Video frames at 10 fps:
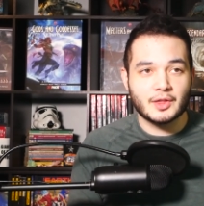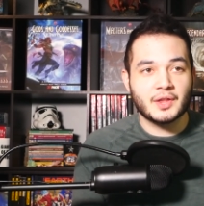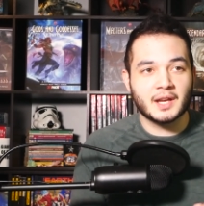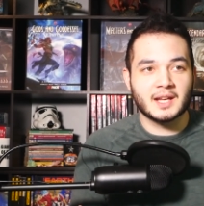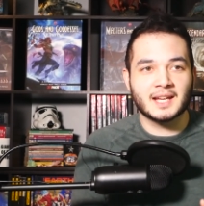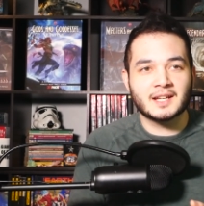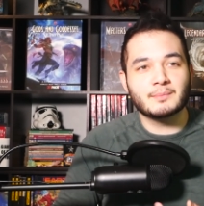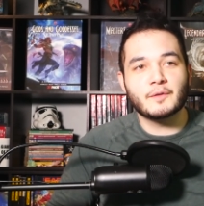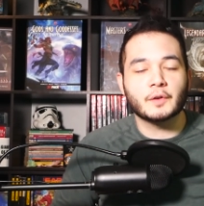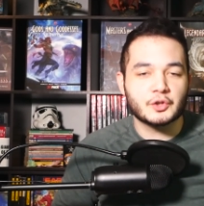then it can
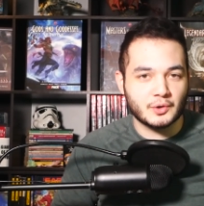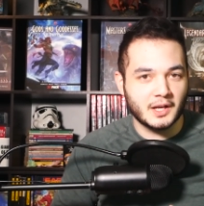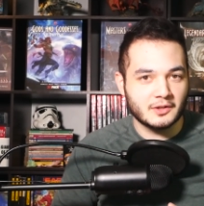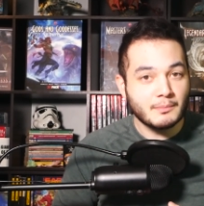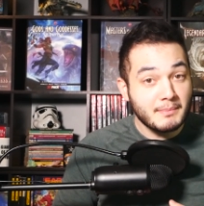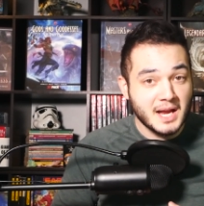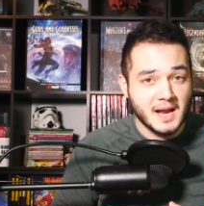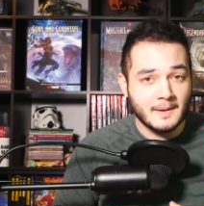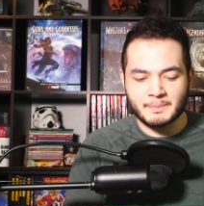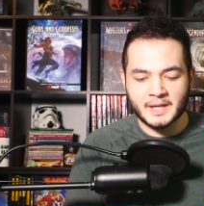be frustrating to
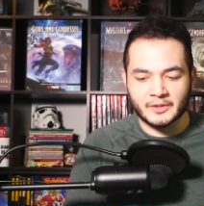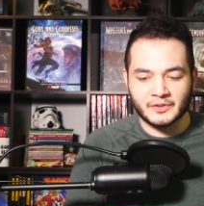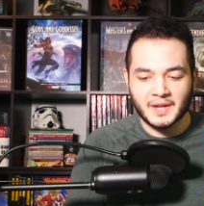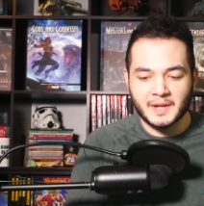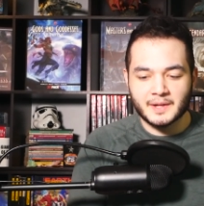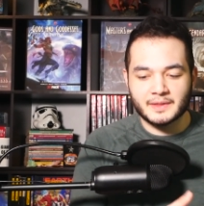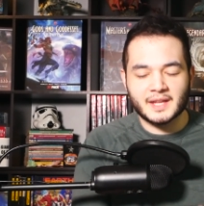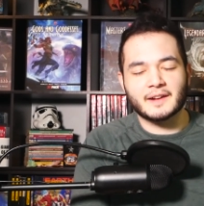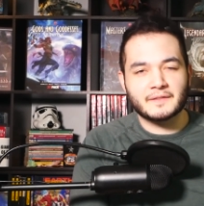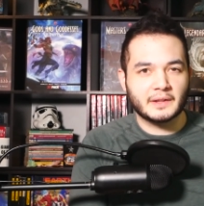me because
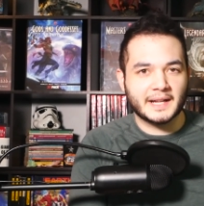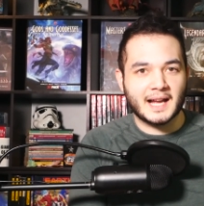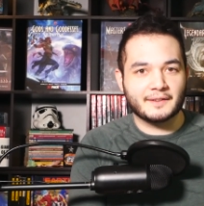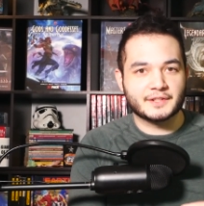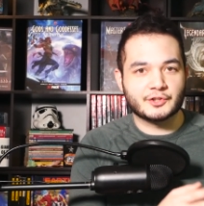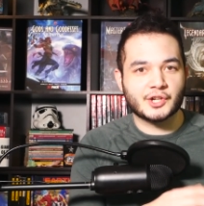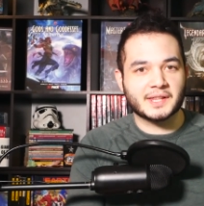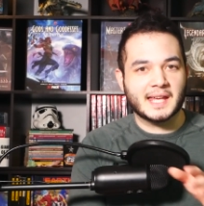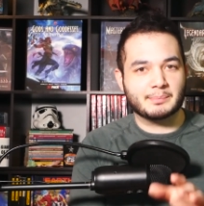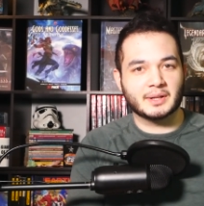then I feel like I have to
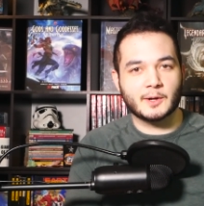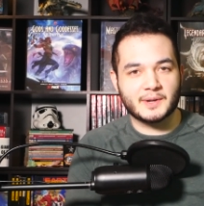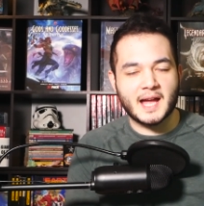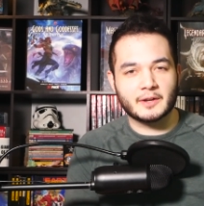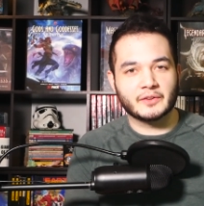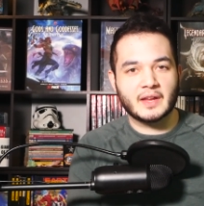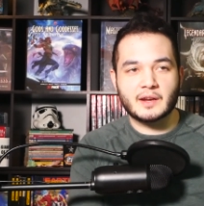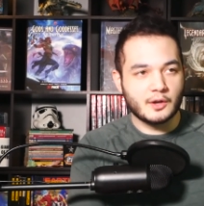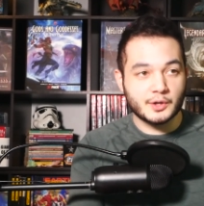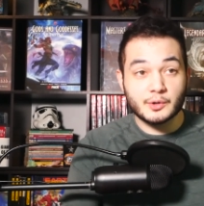shut that player down and say,
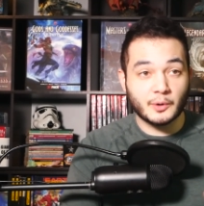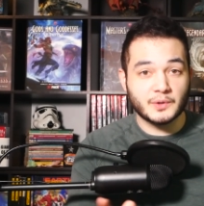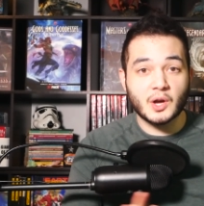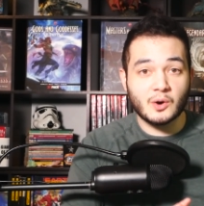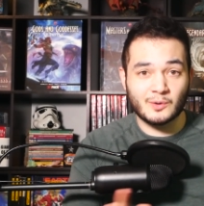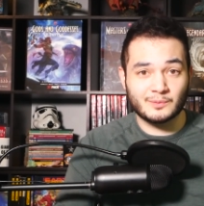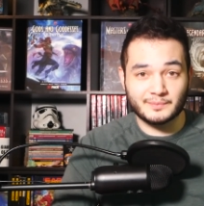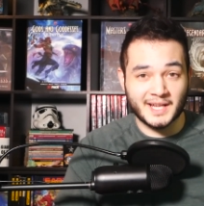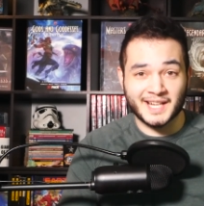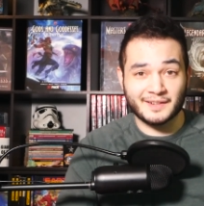no, you don't know
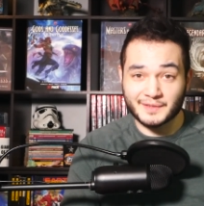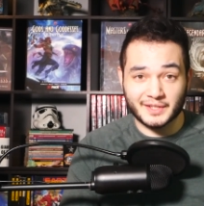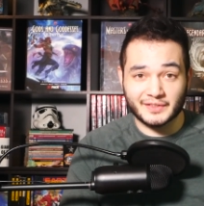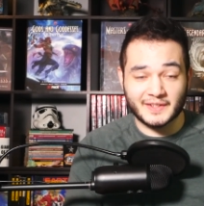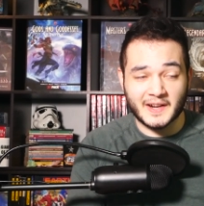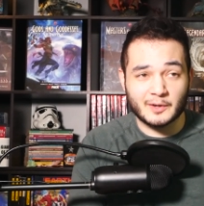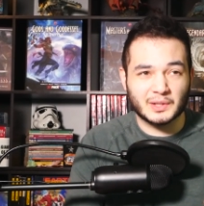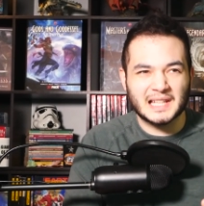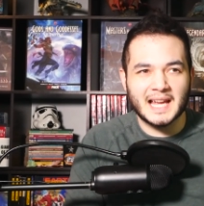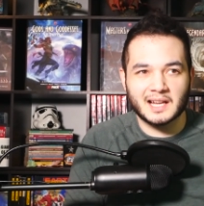any of this. And I
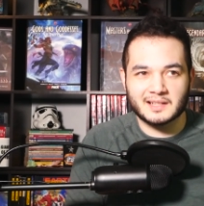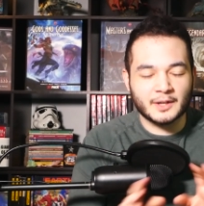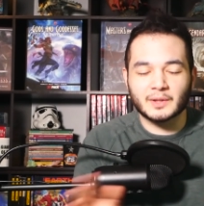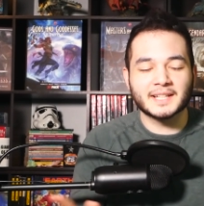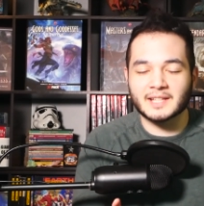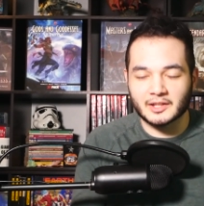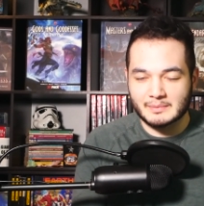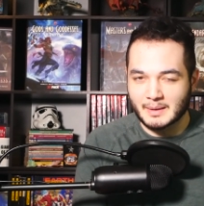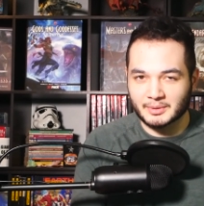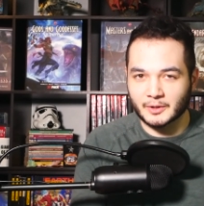don't like, I don't like
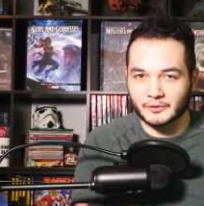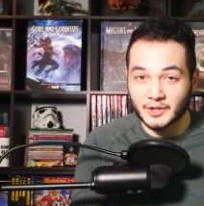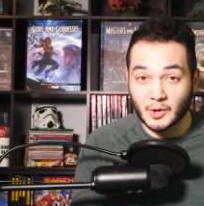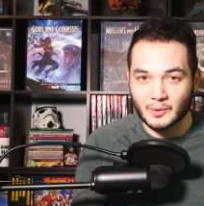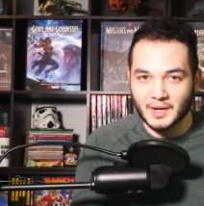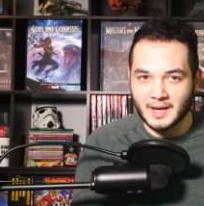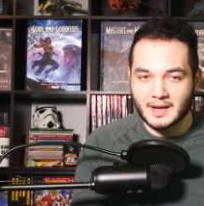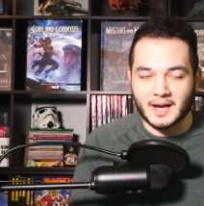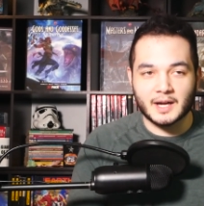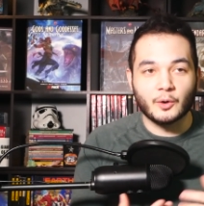telling my players no.
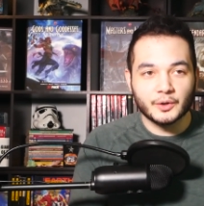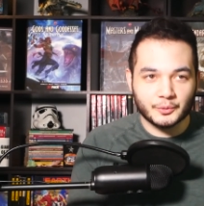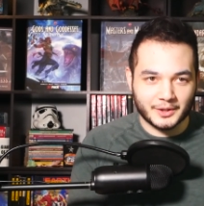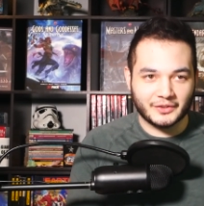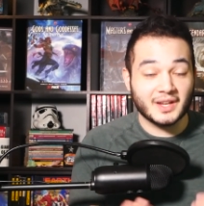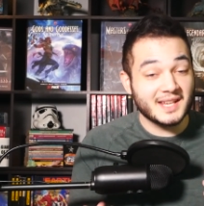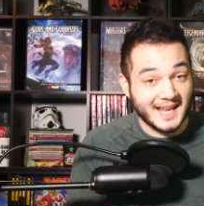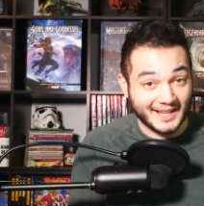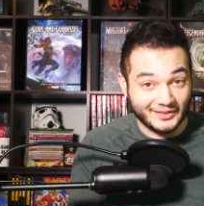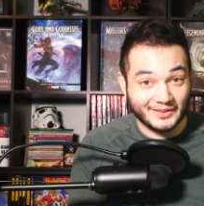I always want to say
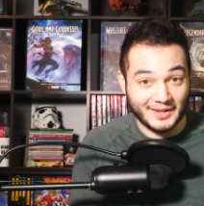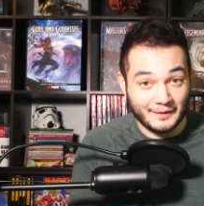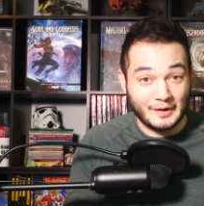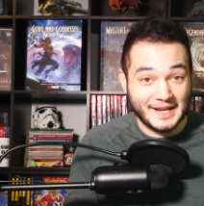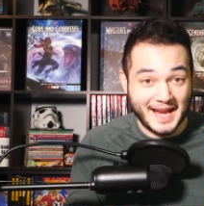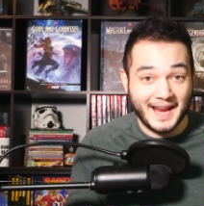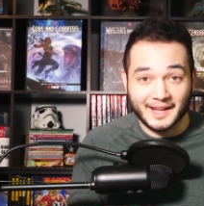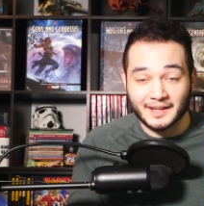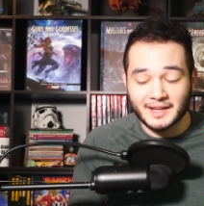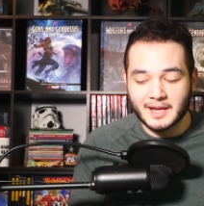yes if I
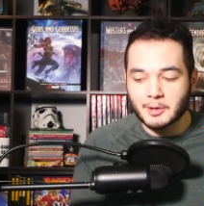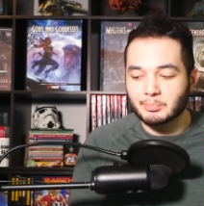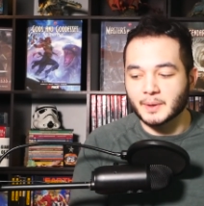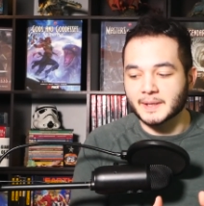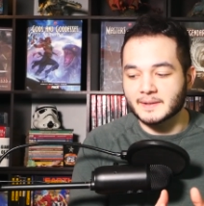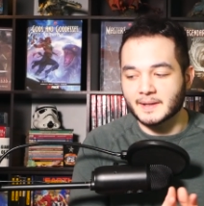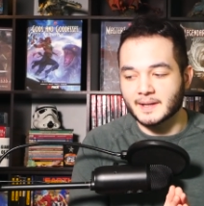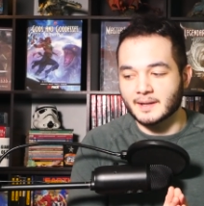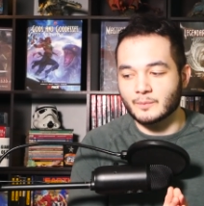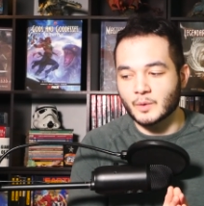can, but
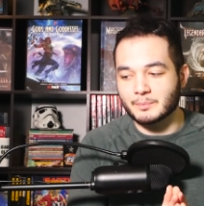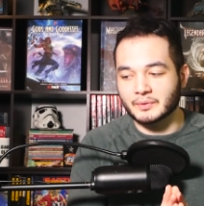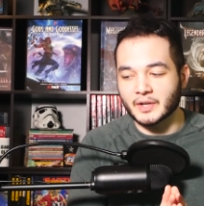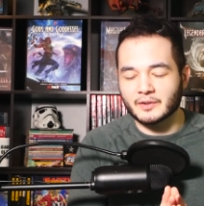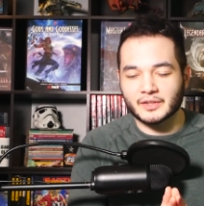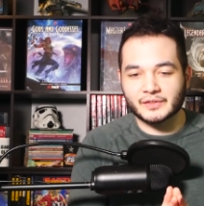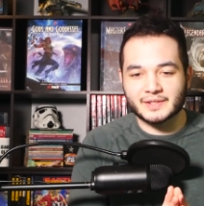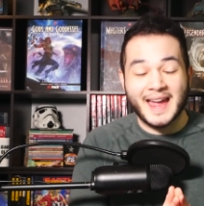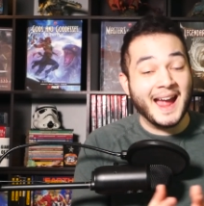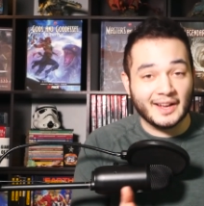uh, when a player
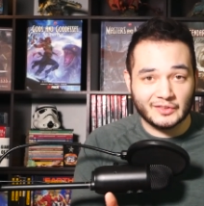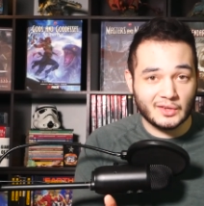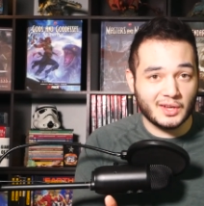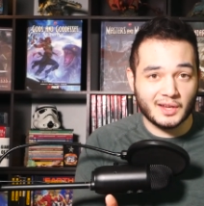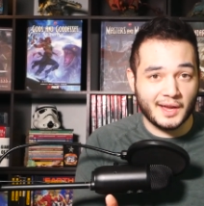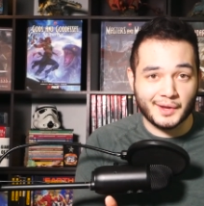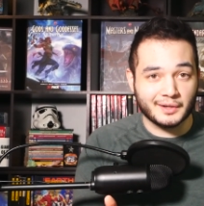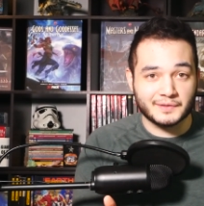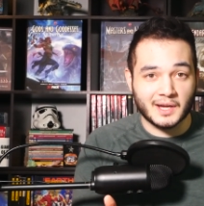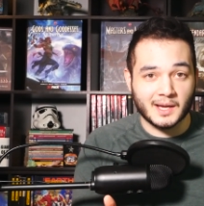doesn't ask
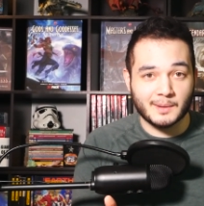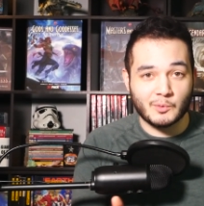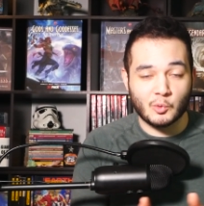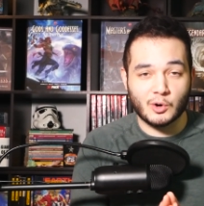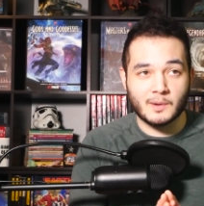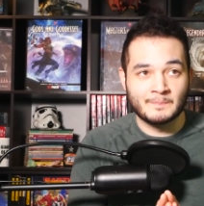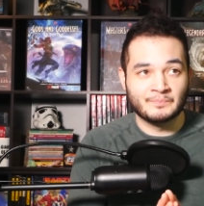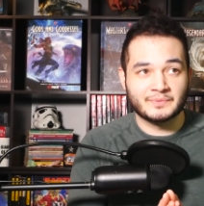ahead of time or